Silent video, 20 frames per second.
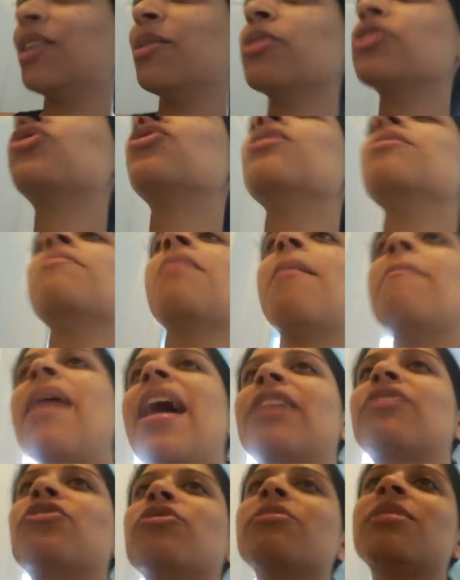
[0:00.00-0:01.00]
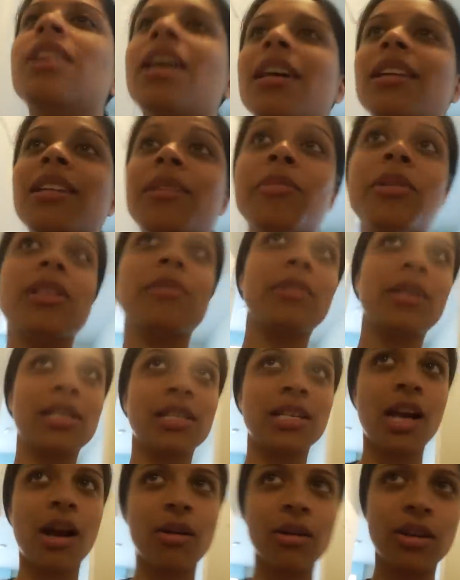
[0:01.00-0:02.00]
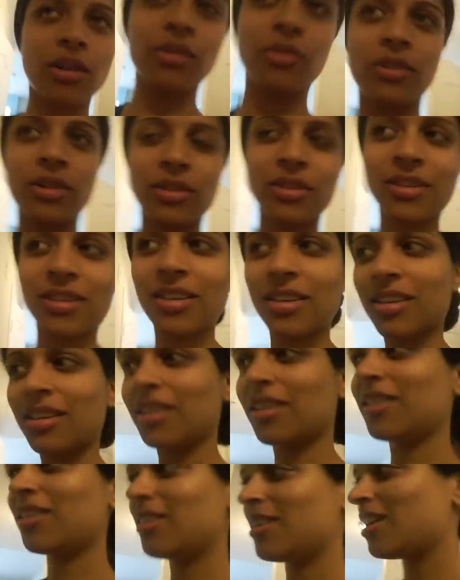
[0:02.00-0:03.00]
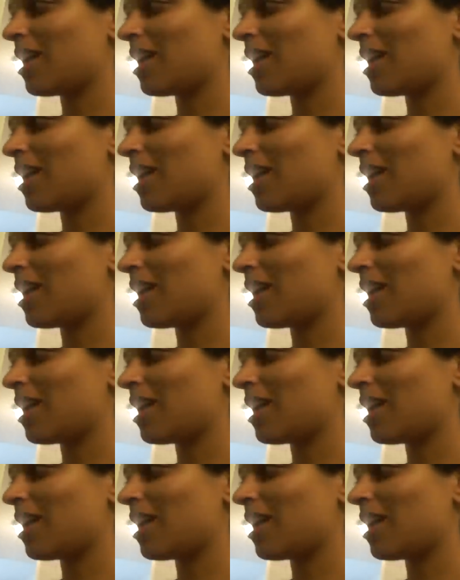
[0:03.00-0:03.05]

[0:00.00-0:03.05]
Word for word: What you doing in my bathroom, son? Let me look at my shower. You got a his and hers.